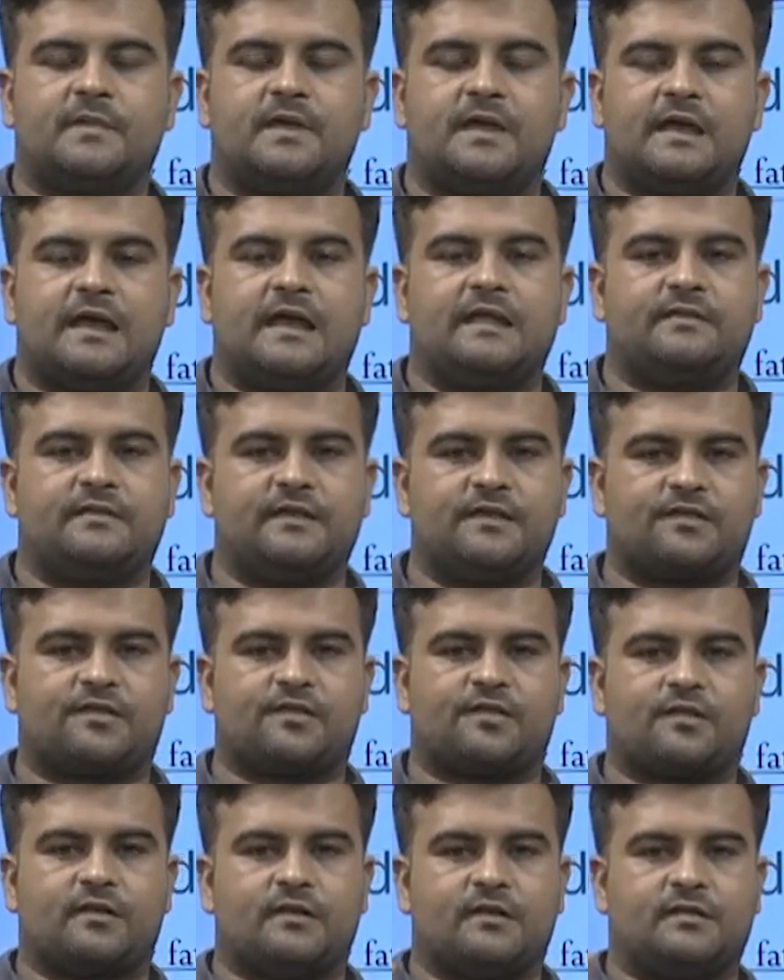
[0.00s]
and
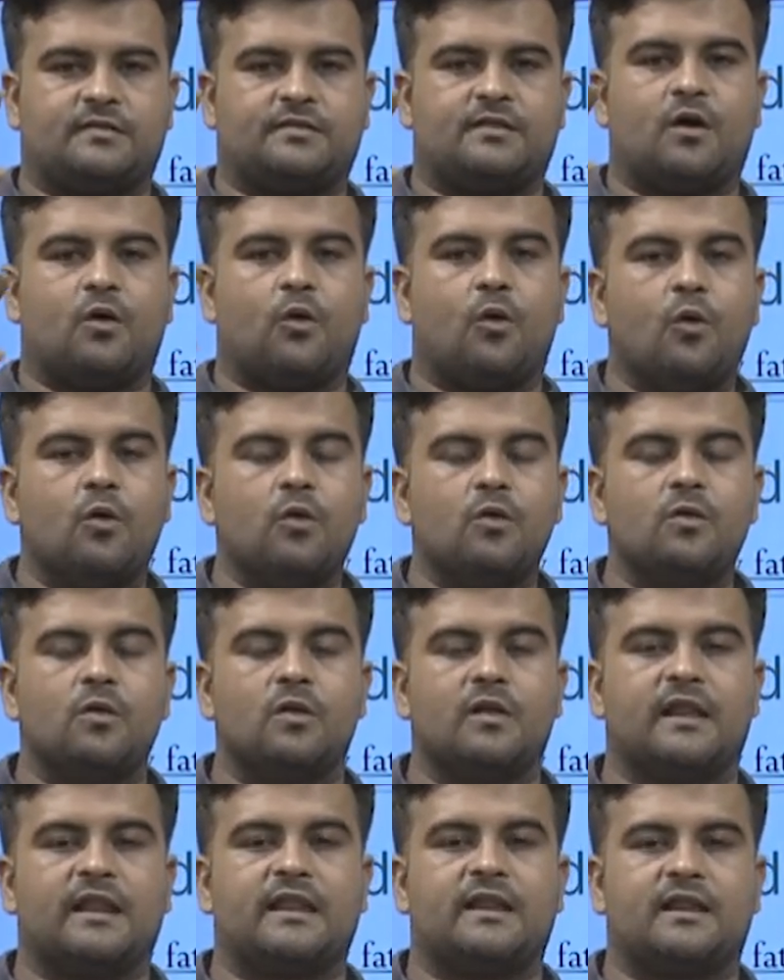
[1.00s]
this, the
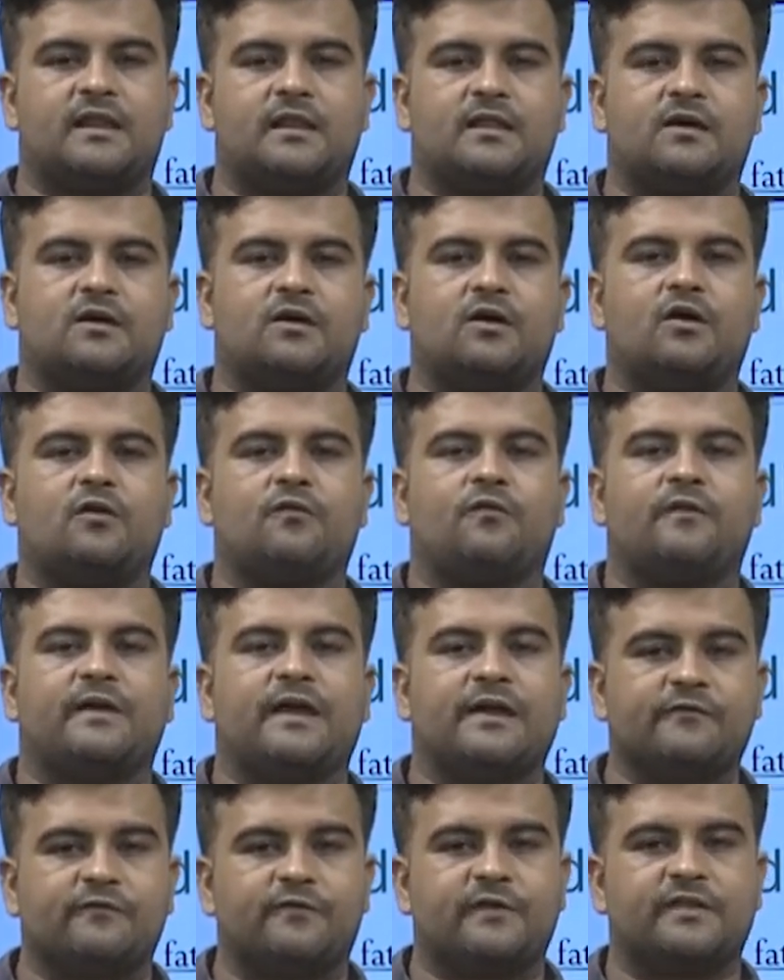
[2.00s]
whole of
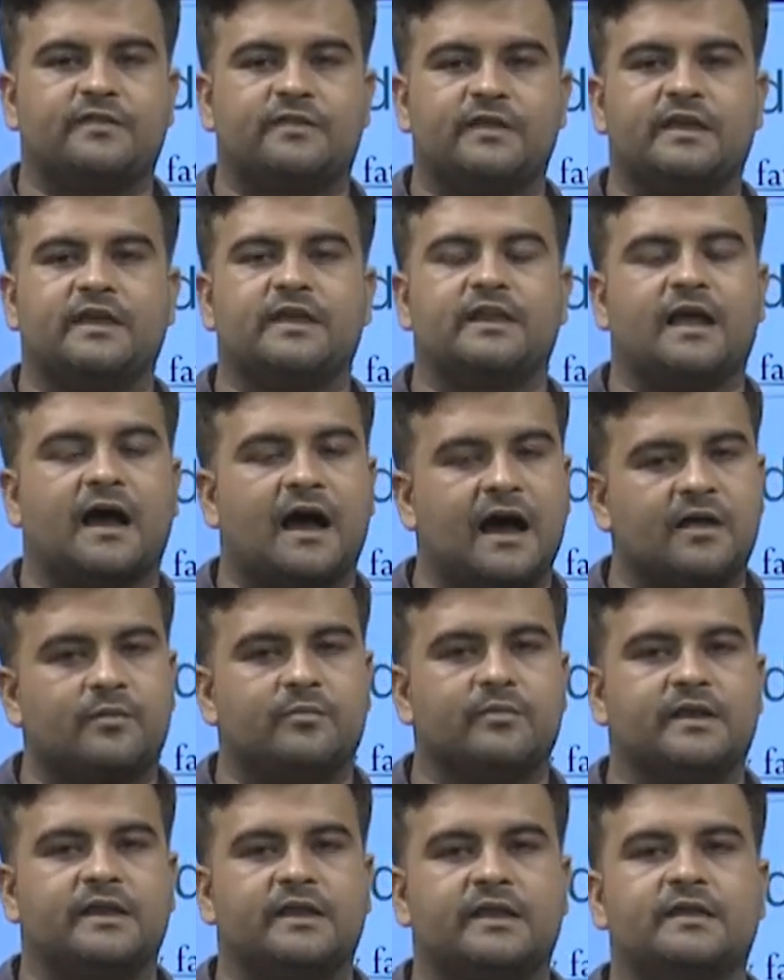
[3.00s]
everything in
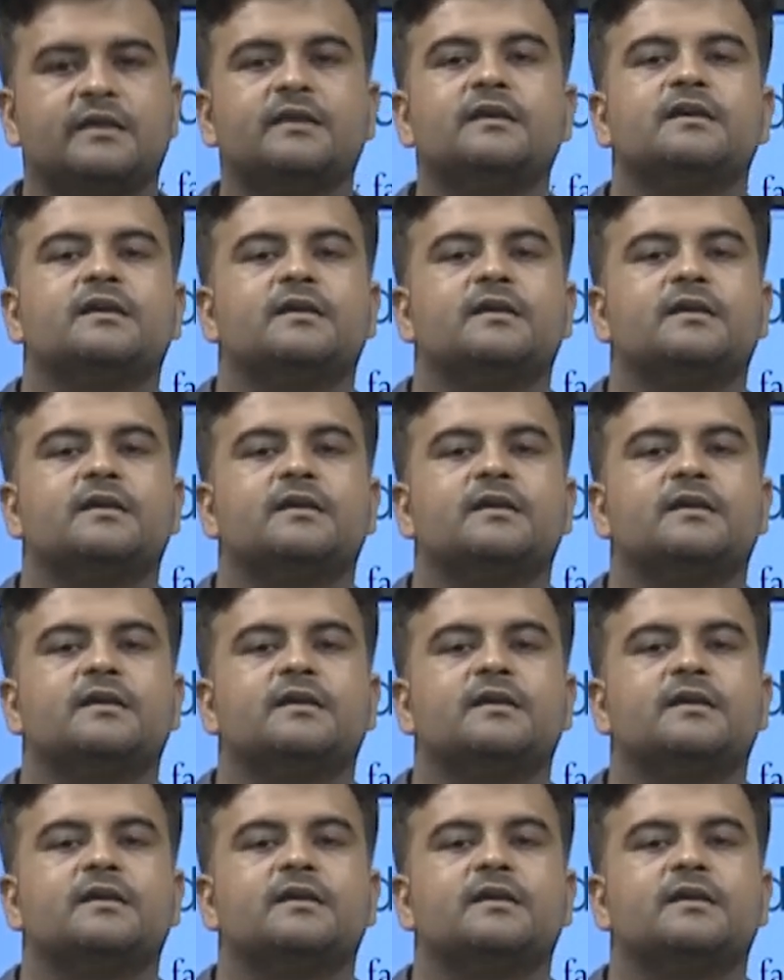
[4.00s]
harmony